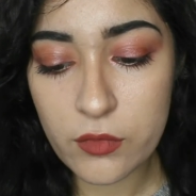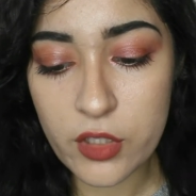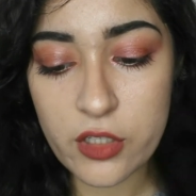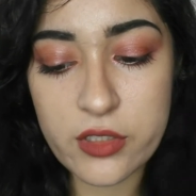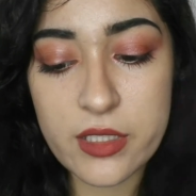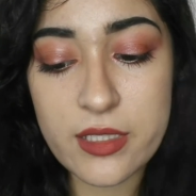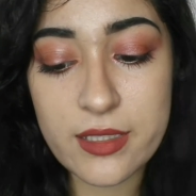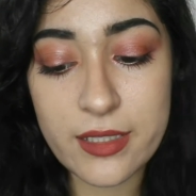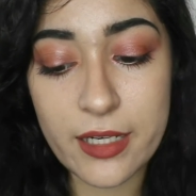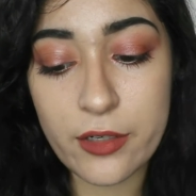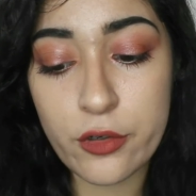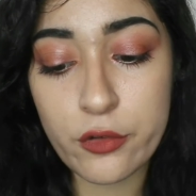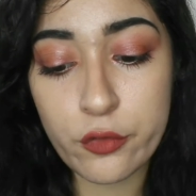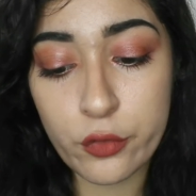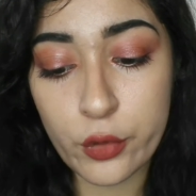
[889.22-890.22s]
There's a
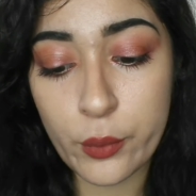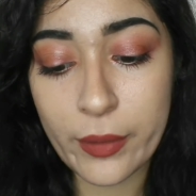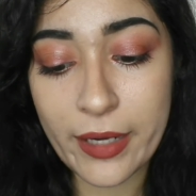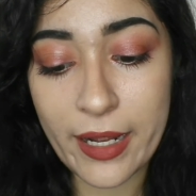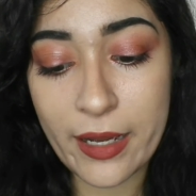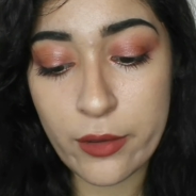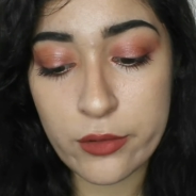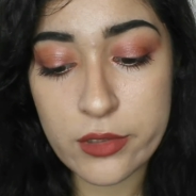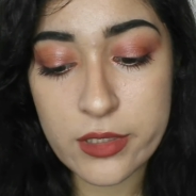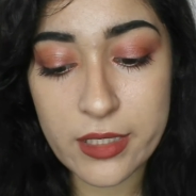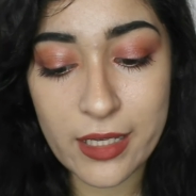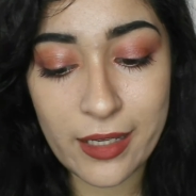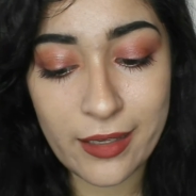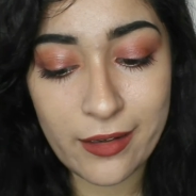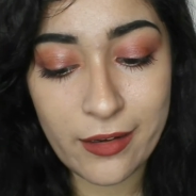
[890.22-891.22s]
standard fluid
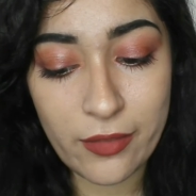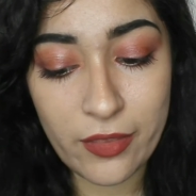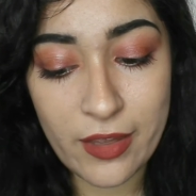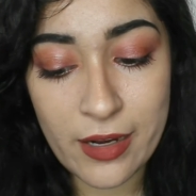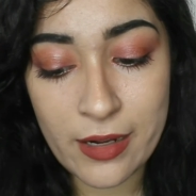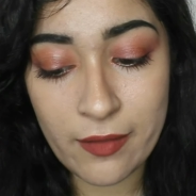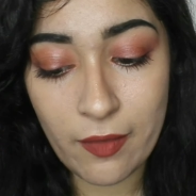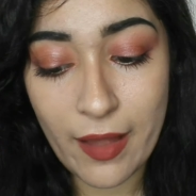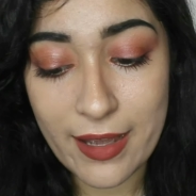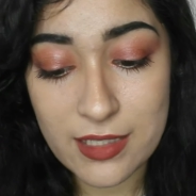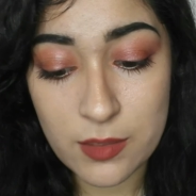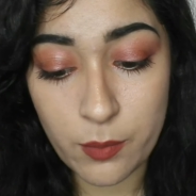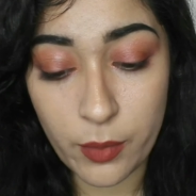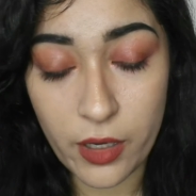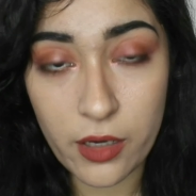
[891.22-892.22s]
ounce in the
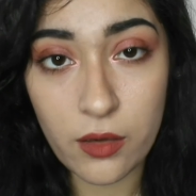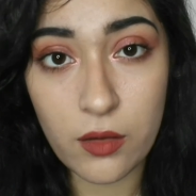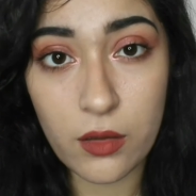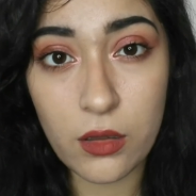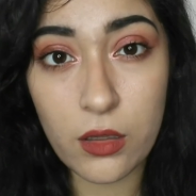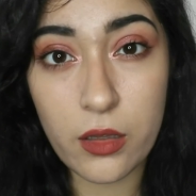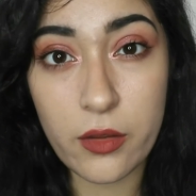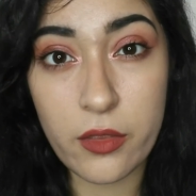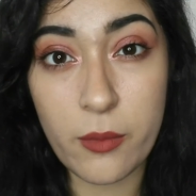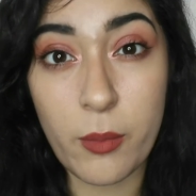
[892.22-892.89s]
glass bottle.